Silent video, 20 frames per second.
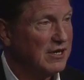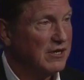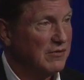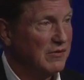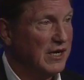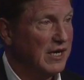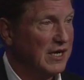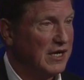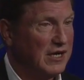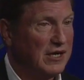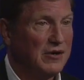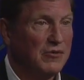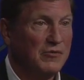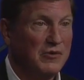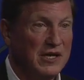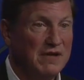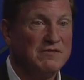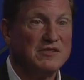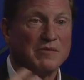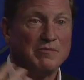Well,
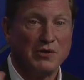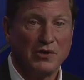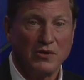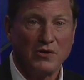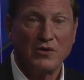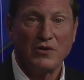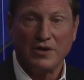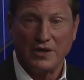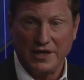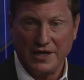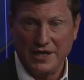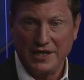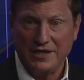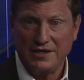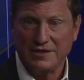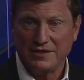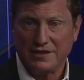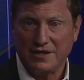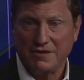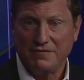we've deployed